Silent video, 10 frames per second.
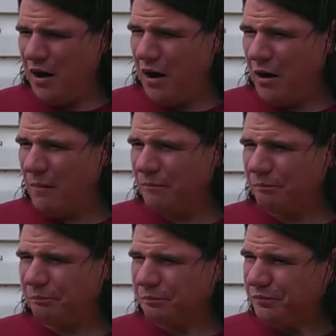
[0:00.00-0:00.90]
um,
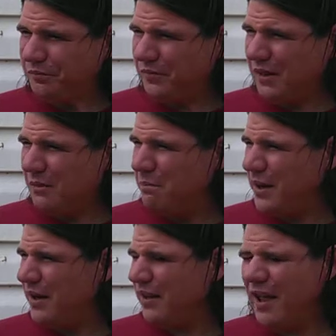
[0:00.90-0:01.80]

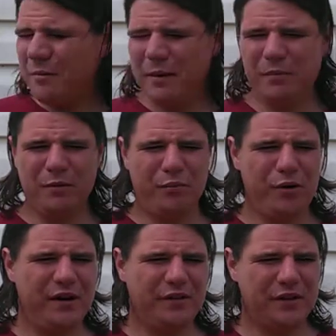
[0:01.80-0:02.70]
but a lot of people have
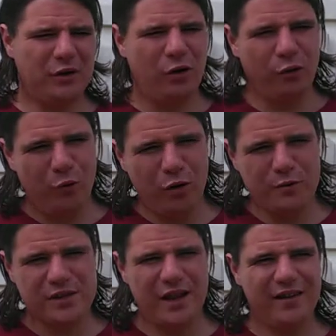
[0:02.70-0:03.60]
pointed out that the Cold War
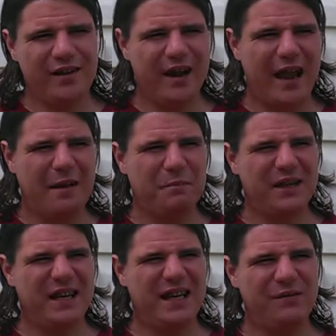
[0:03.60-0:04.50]
was likely to
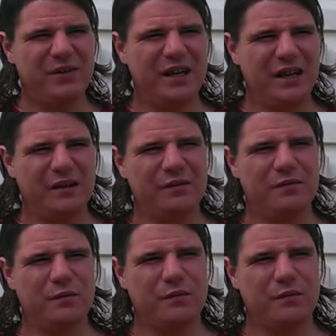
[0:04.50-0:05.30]
happen even if